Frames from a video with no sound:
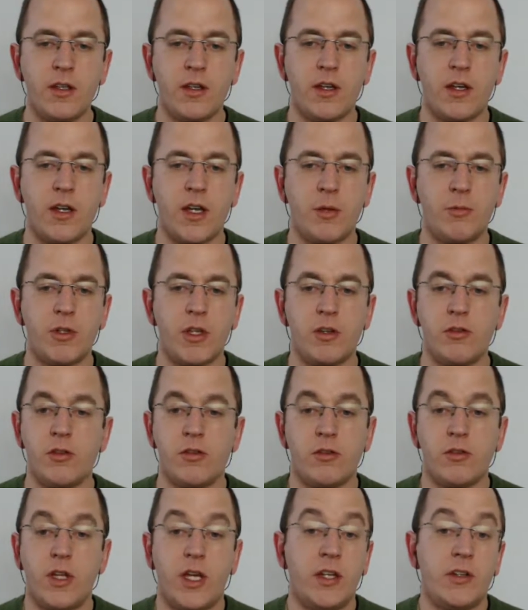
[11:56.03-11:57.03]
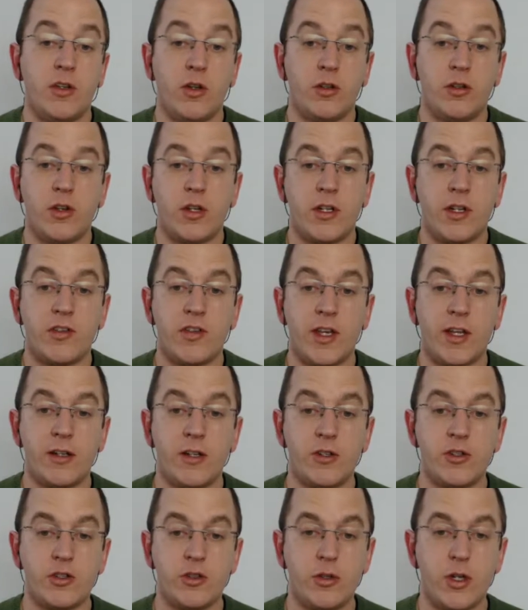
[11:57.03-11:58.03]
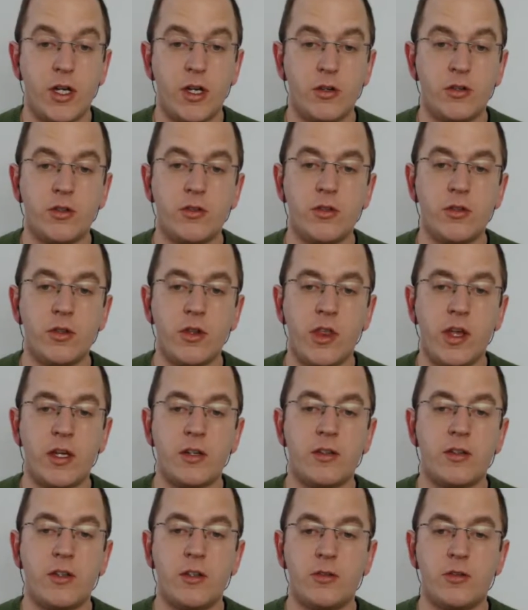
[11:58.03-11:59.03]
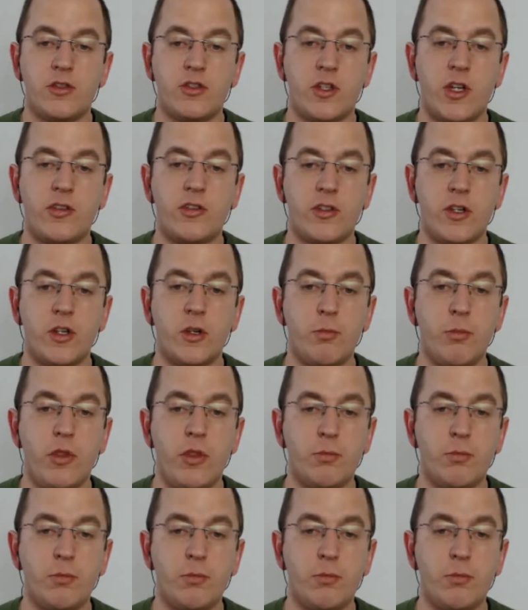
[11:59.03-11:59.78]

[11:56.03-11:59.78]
and you're not exactly sure how to do that, you just open the